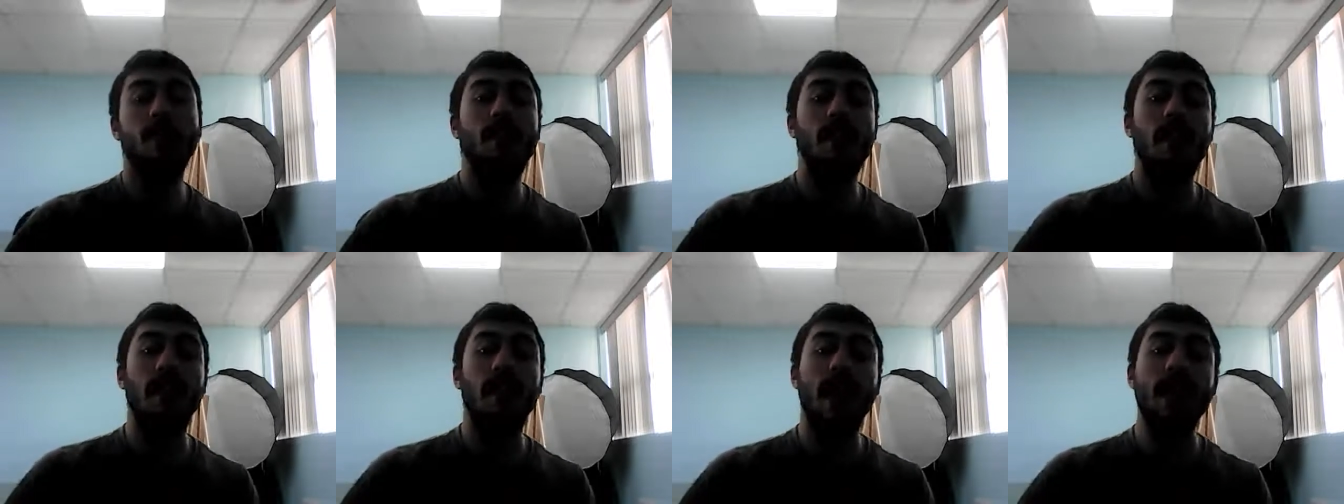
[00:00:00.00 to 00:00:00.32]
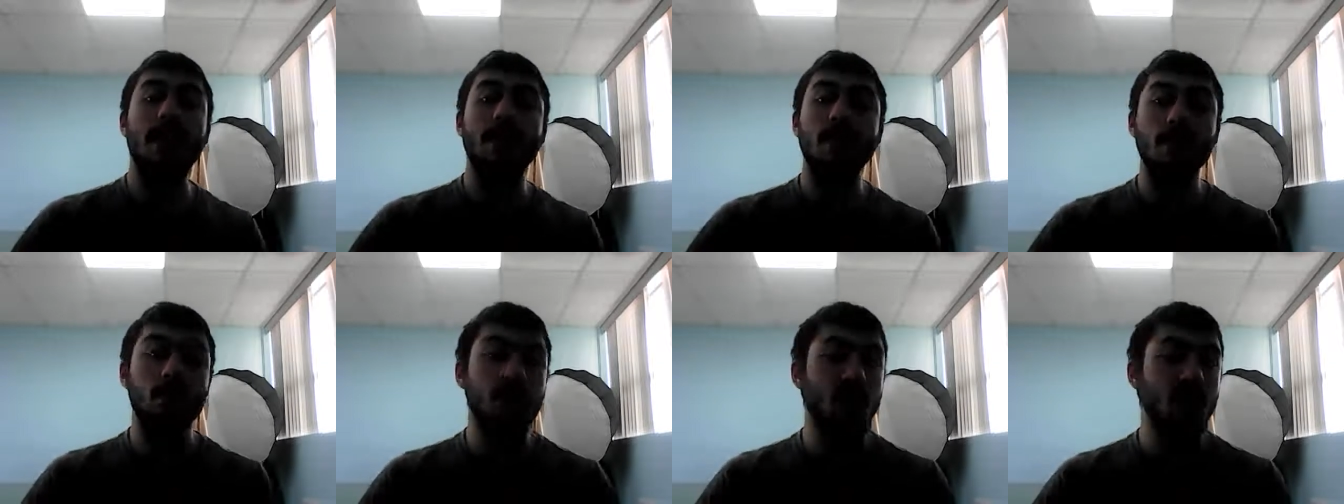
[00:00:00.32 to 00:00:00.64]
it
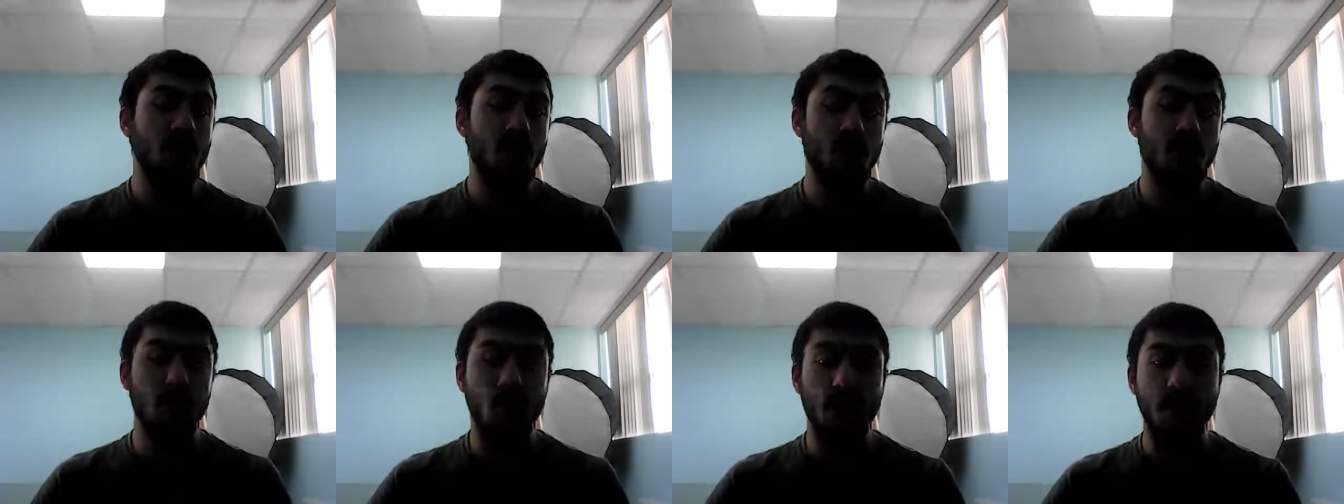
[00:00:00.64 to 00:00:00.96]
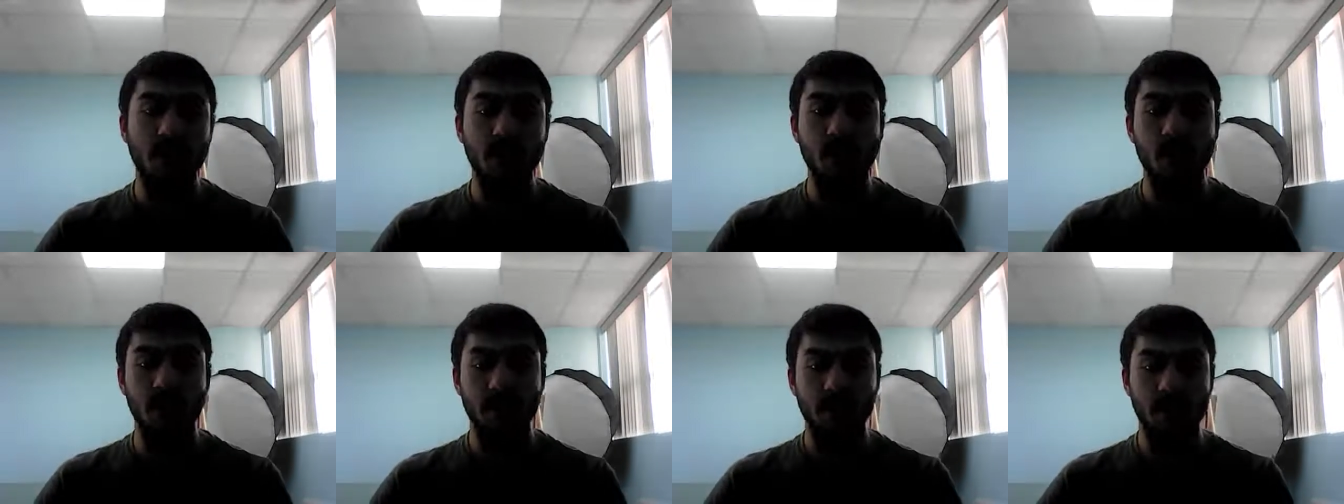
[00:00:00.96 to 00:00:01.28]
had something to do
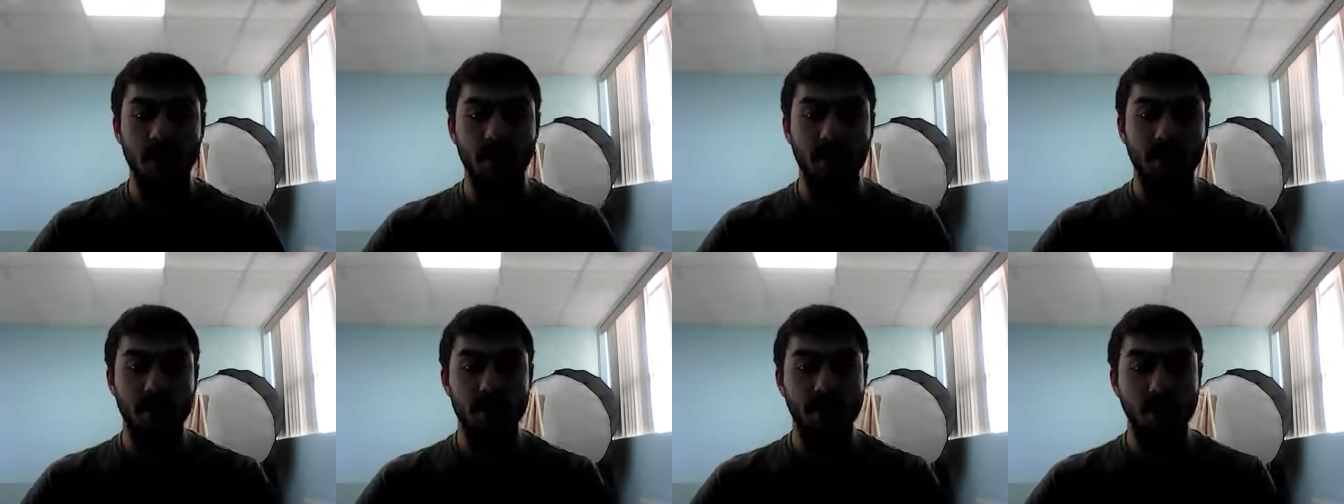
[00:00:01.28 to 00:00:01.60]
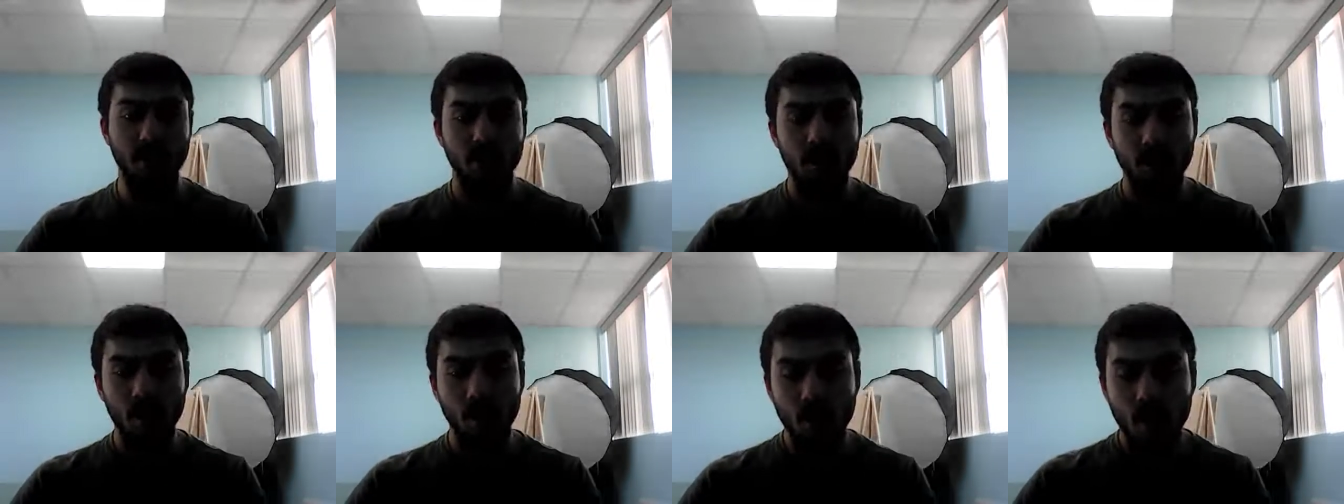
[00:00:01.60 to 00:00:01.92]
with justice.
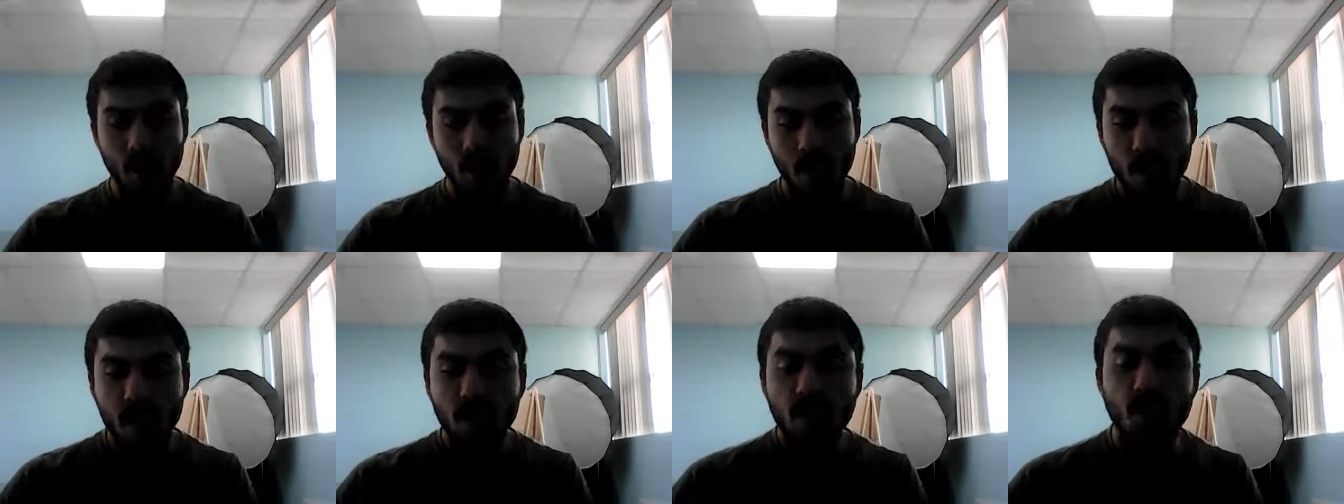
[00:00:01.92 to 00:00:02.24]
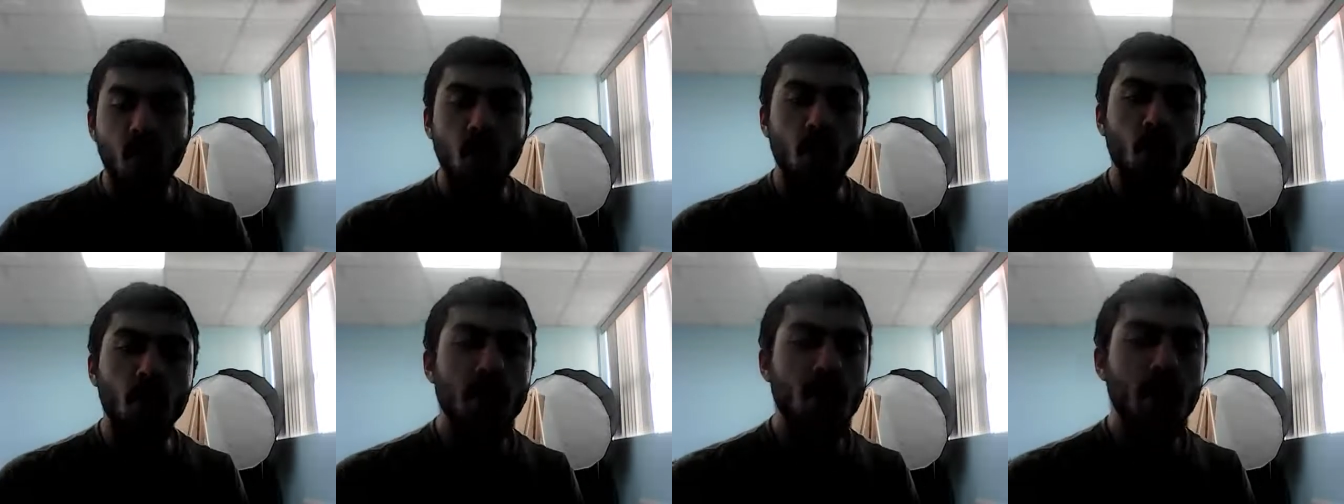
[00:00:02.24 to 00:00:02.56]

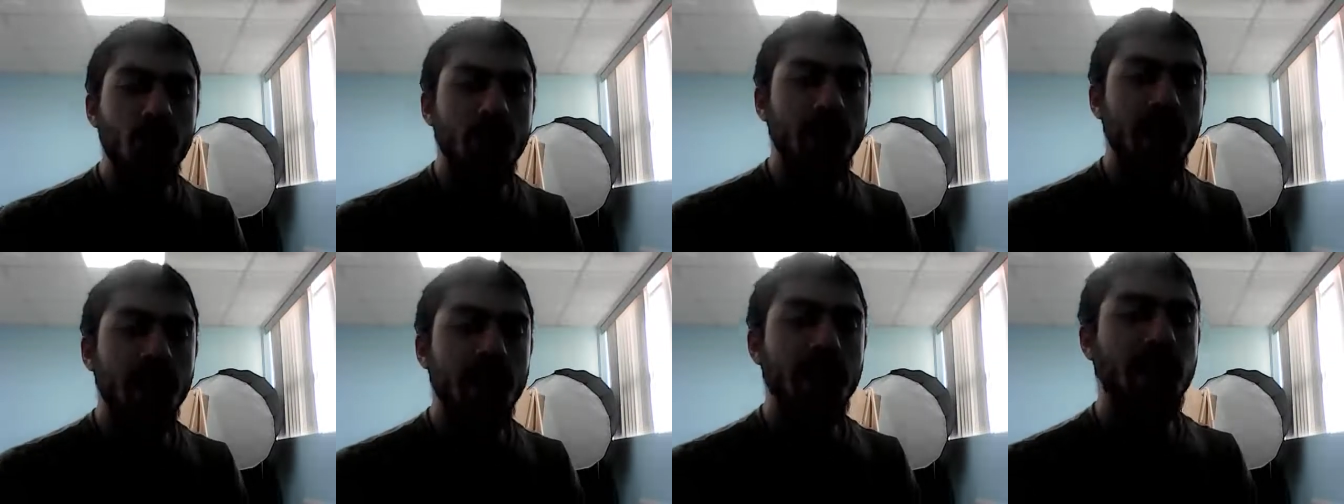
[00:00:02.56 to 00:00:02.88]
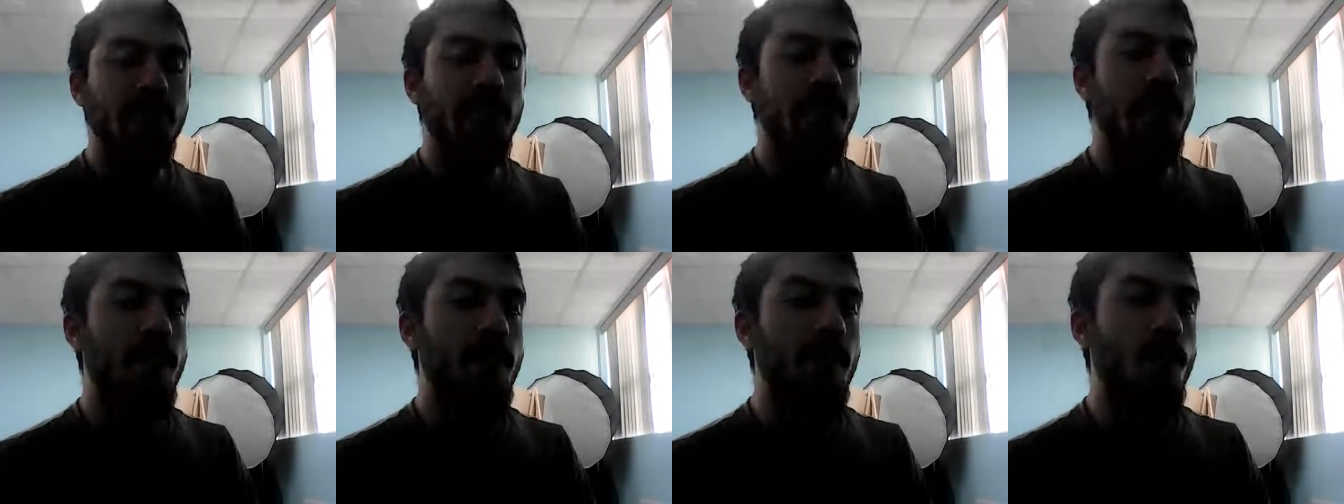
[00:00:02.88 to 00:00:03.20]
So who knows in
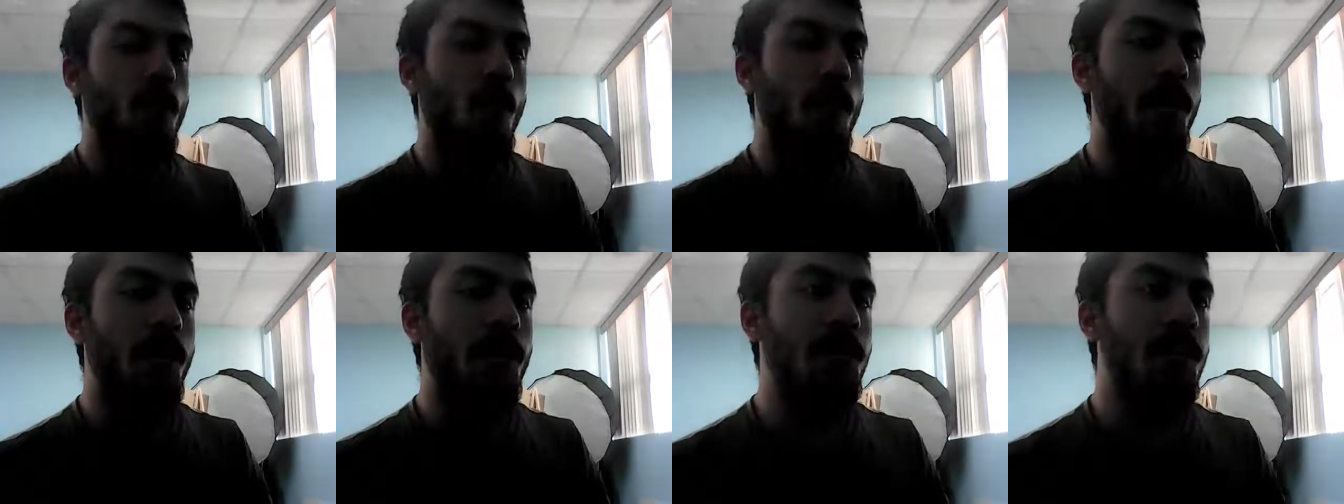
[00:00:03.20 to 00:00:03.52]
Islam what